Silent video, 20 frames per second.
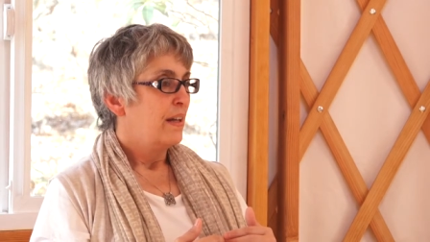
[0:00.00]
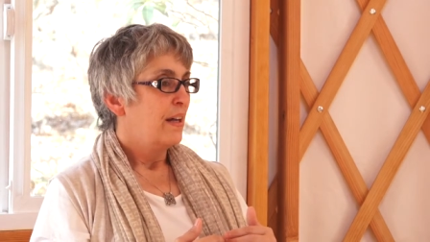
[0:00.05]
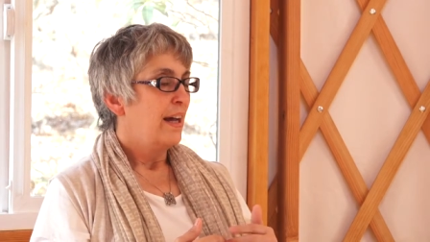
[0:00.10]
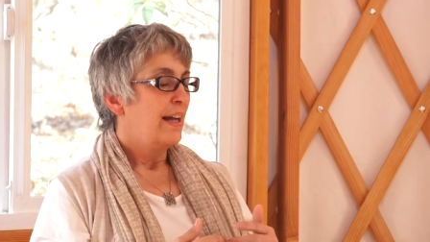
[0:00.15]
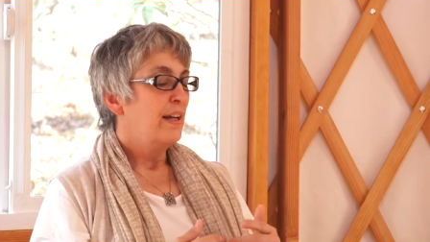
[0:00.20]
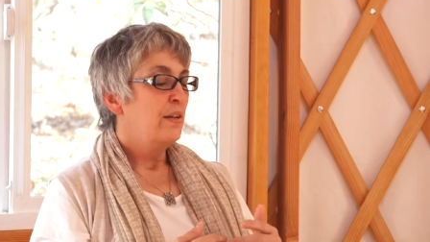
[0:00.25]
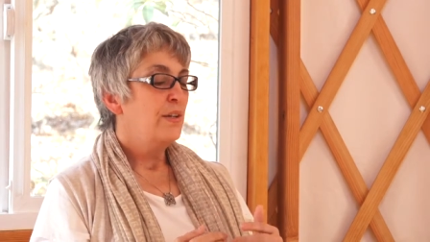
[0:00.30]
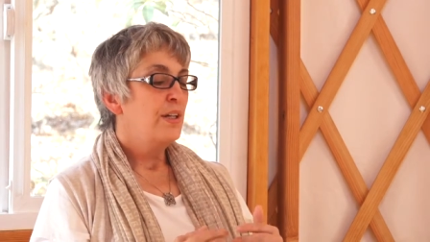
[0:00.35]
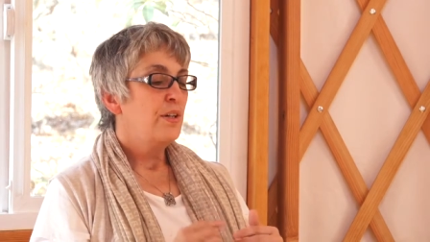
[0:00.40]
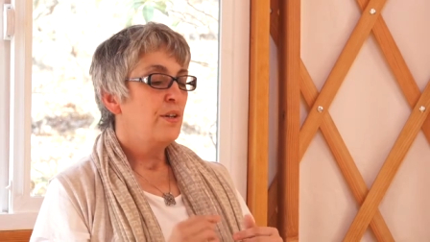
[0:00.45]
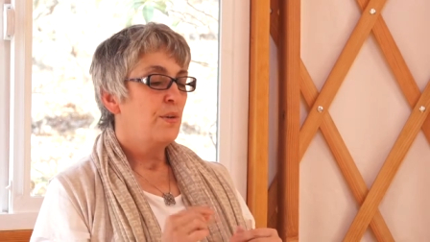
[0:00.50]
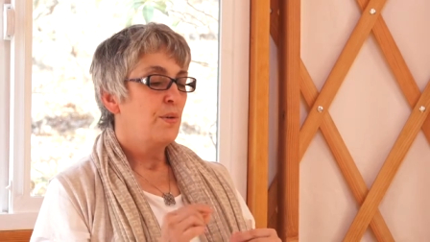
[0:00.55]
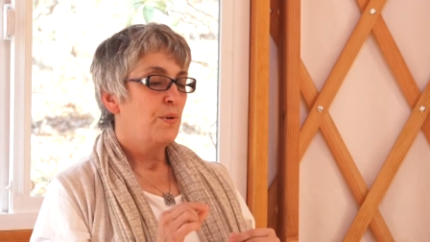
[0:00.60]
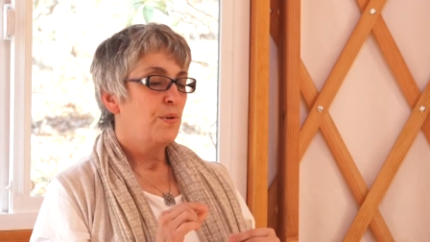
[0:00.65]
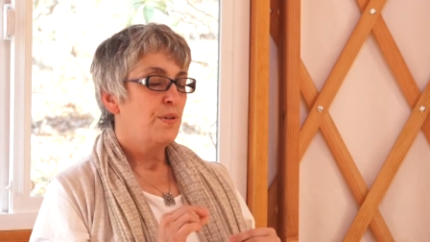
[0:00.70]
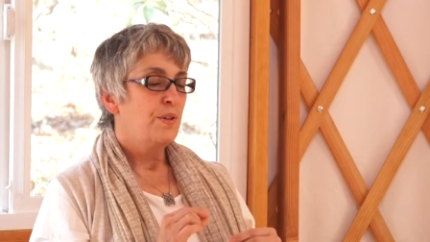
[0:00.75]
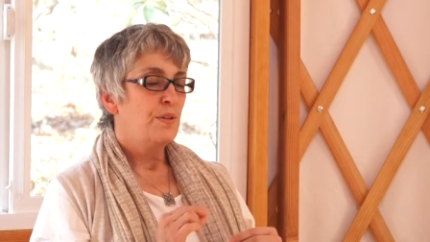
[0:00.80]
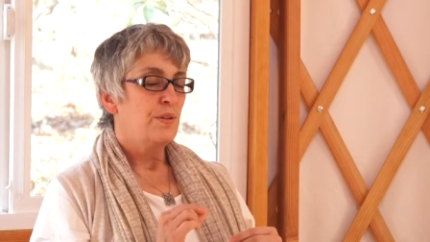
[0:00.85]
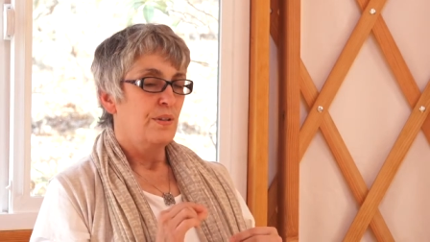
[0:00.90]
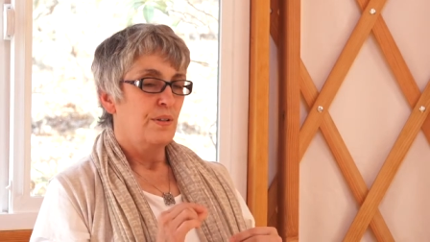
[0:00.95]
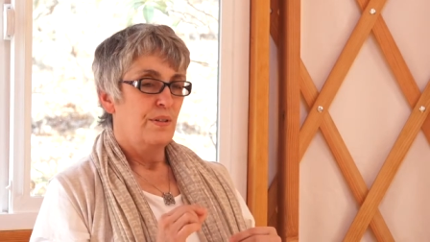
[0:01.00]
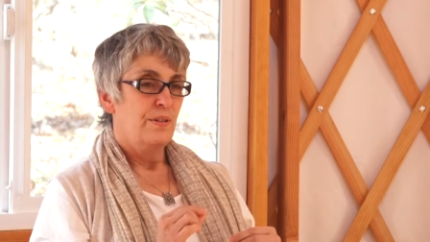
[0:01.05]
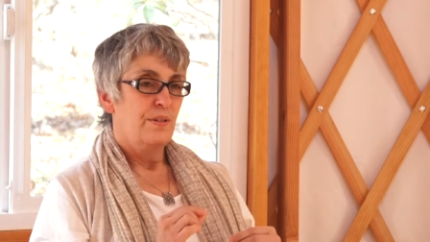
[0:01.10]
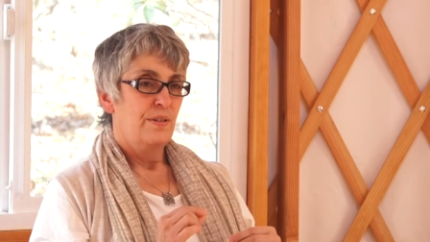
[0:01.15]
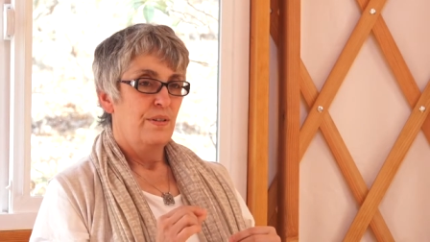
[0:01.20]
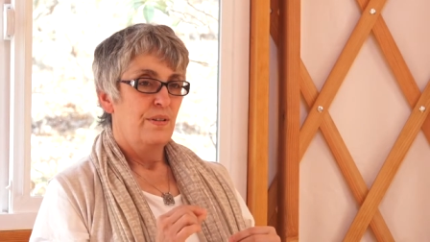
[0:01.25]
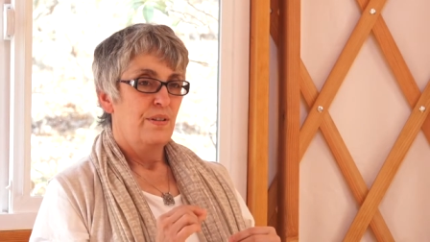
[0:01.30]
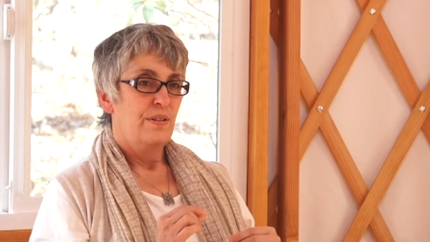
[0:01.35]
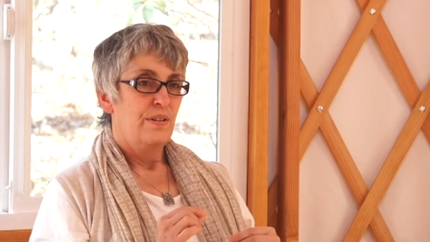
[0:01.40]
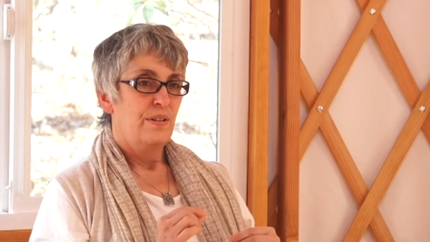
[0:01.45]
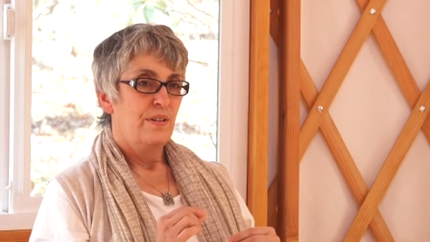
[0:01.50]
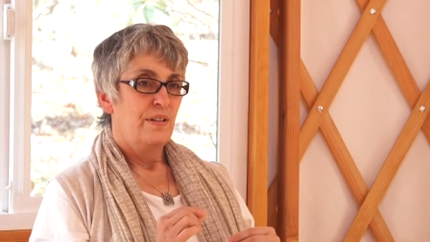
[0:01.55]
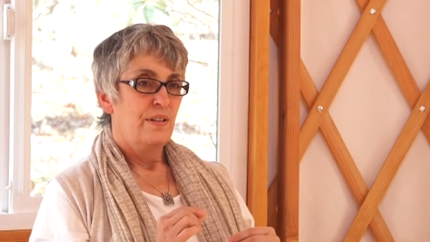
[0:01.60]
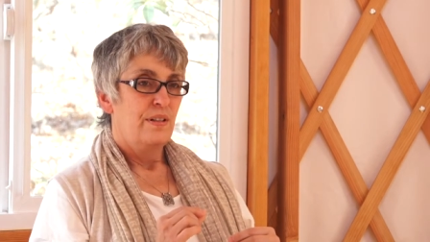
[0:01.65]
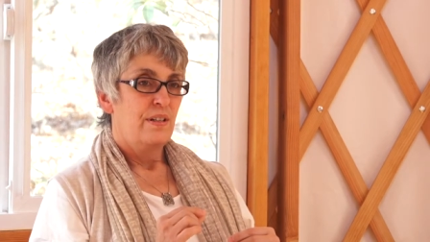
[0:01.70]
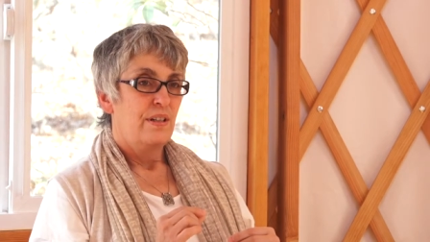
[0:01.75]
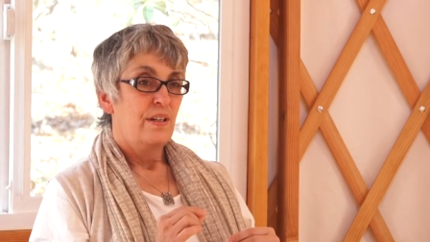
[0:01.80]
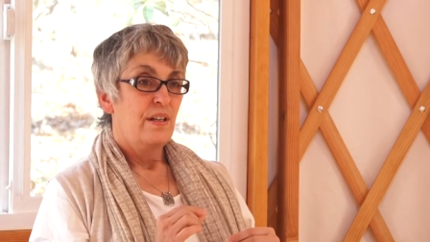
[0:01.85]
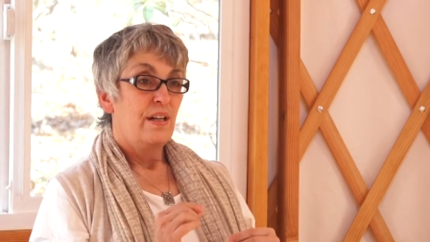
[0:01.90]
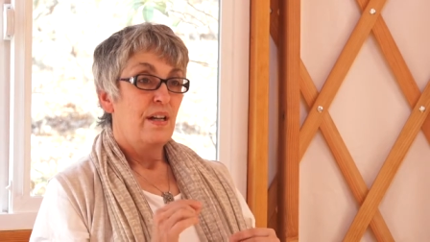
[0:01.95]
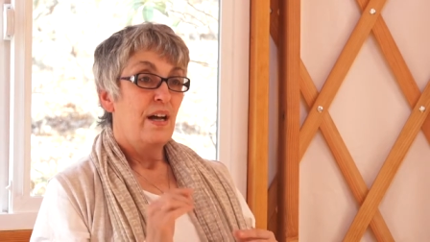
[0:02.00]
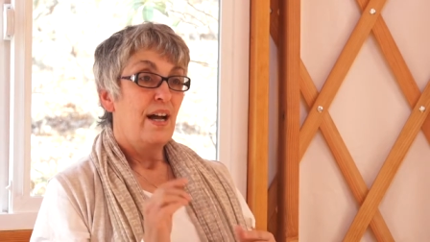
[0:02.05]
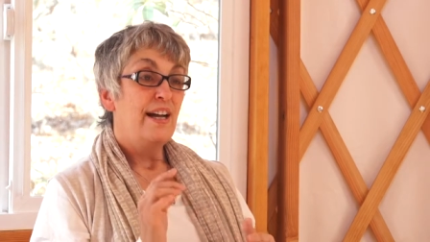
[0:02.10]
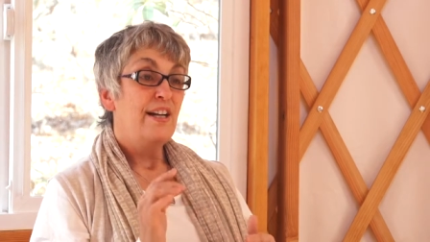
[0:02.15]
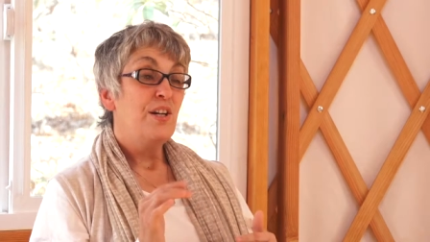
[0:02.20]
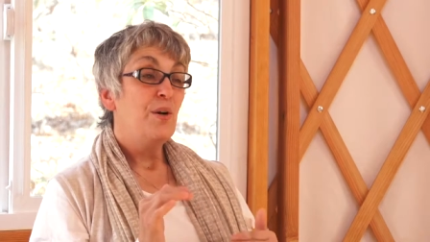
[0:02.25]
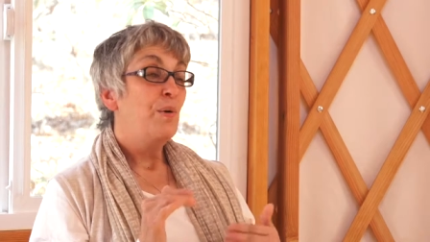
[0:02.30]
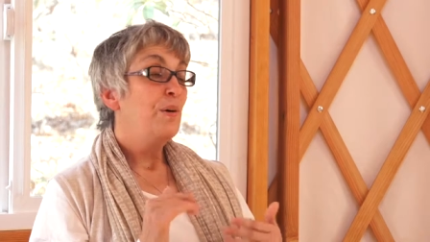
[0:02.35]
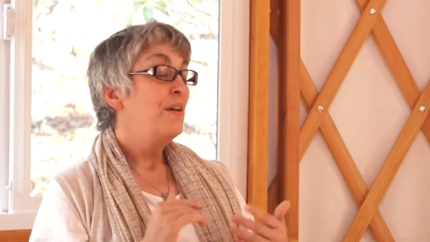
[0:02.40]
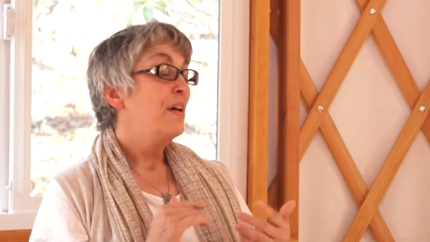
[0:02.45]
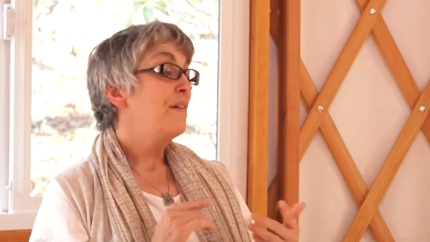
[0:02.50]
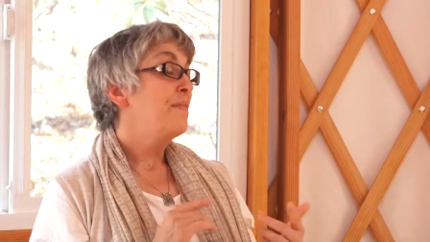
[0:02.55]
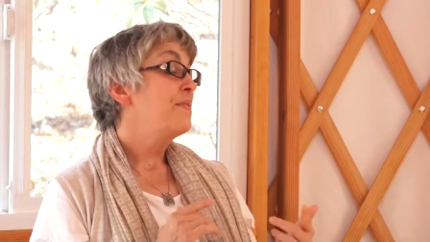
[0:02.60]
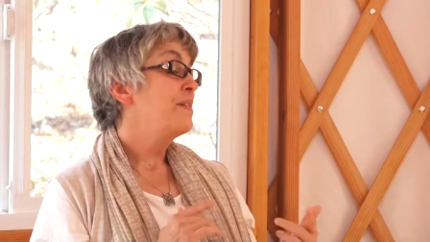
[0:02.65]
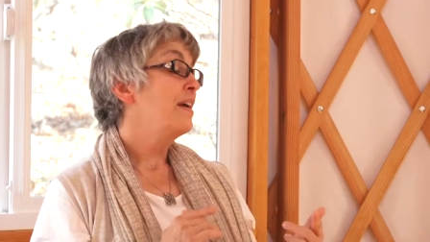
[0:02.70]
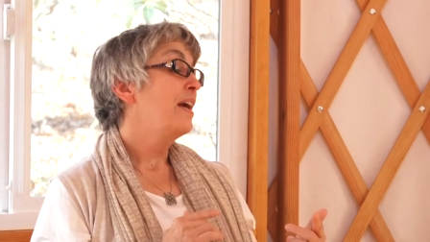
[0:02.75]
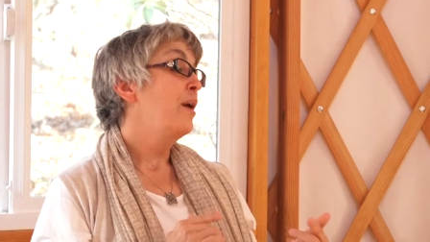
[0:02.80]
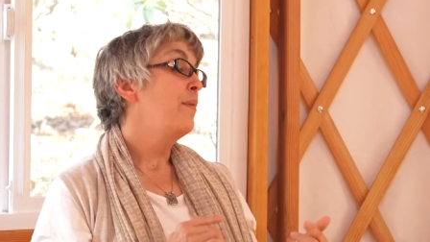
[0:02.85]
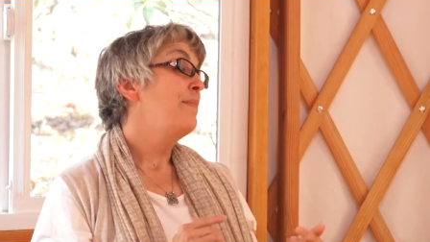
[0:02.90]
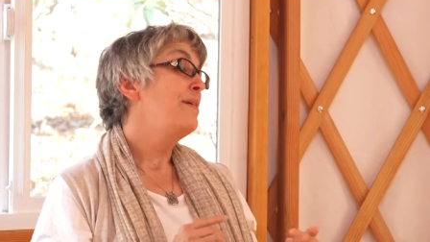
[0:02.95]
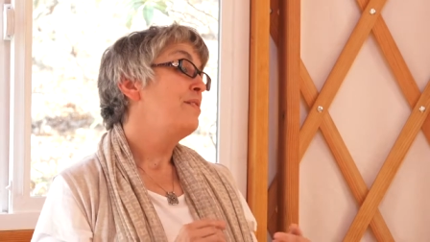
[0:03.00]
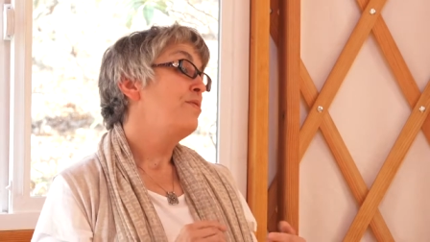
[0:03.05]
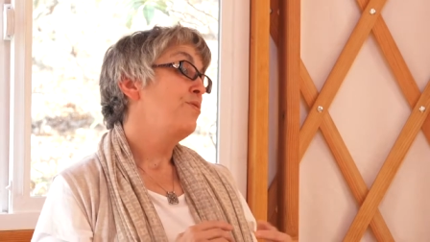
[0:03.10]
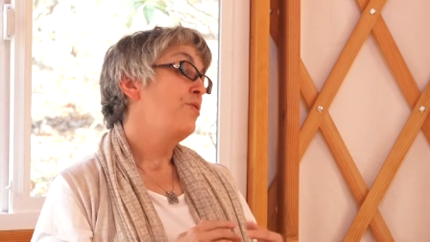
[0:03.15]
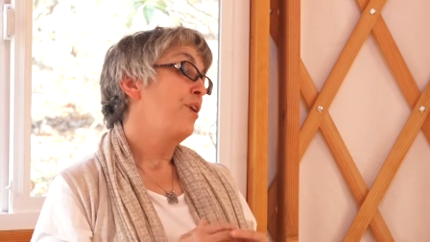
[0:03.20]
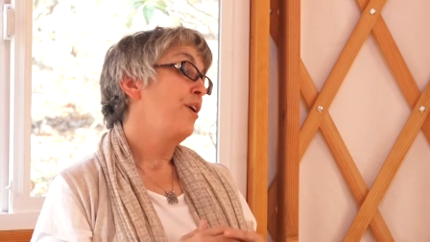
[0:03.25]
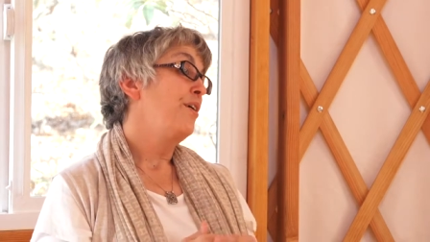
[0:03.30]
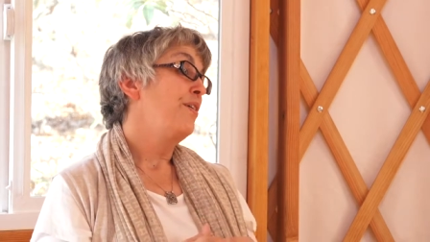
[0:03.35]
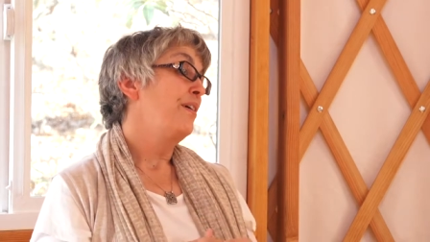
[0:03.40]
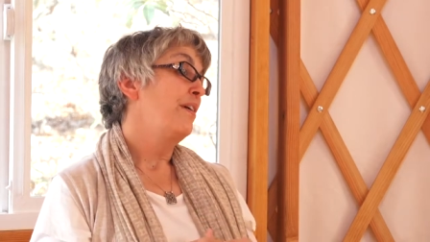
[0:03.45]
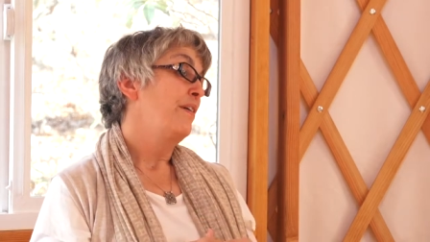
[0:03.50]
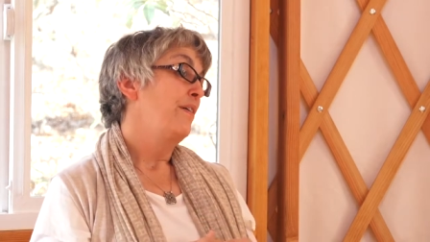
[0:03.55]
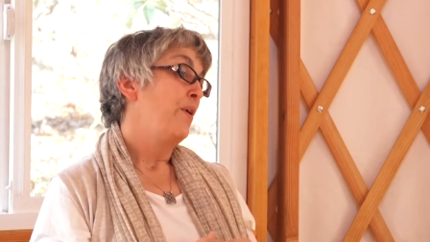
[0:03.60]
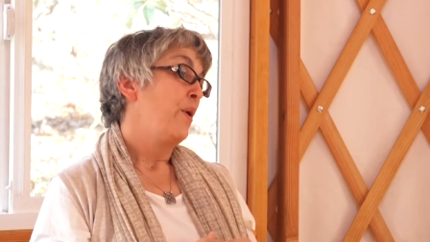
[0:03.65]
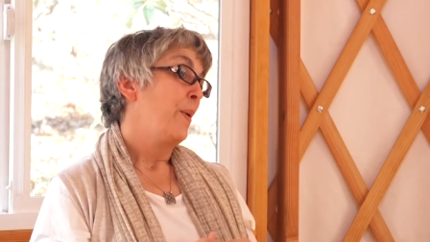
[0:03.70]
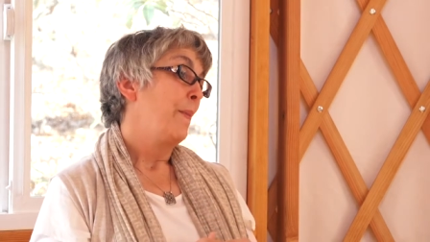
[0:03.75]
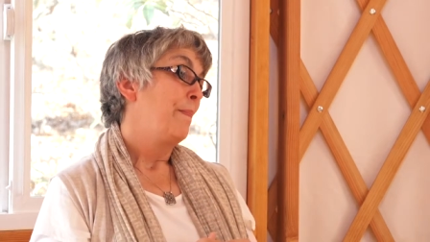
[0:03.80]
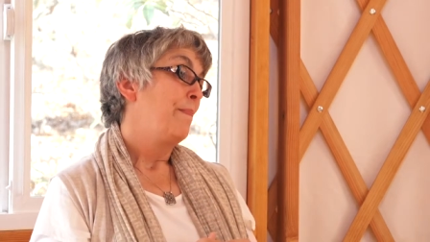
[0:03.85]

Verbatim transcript: I only know a little. I know enough to get me started,